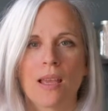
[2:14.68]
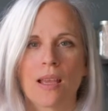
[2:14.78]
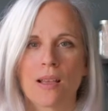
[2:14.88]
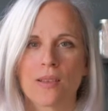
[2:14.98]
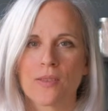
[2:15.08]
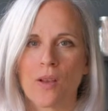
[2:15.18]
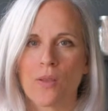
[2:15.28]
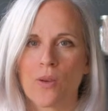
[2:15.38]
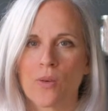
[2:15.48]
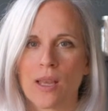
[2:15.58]
because
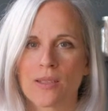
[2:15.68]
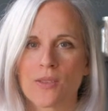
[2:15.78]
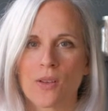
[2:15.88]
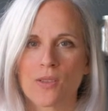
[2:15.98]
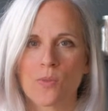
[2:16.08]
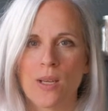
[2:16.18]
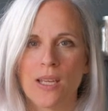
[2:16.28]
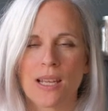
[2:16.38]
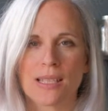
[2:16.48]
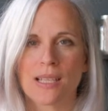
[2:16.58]
although that's not
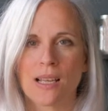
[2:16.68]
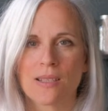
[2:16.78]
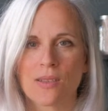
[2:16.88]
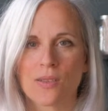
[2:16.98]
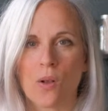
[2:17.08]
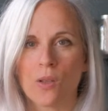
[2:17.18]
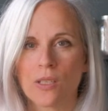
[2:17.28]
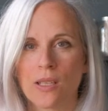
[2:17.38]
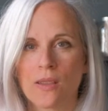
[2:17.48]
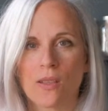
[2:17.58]
sweet, it has tons of salt
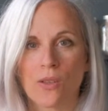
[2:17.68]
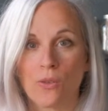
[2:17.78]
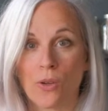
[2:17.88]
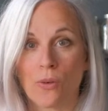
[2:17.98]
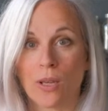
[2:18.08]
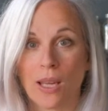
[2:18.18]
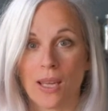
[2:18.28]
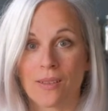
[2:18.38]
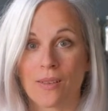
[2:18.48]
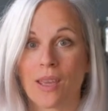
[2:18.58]
in it that you don't
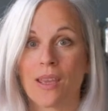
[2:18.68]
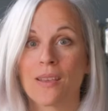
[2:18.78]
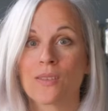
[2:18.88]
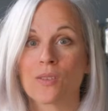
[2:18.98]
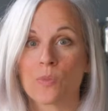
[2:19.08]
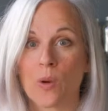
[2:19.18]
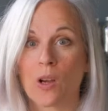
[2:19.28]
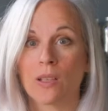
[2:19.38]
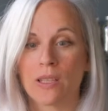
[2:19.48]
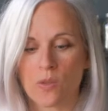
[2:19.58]
need. Okay, so
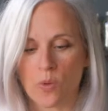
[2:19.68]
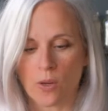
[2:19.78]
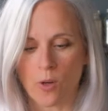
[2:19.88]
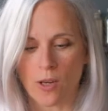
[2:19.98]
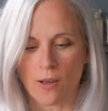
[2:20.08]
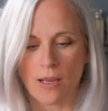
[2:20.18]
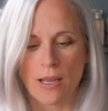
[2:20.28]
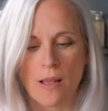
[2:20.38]
sparkling spring water.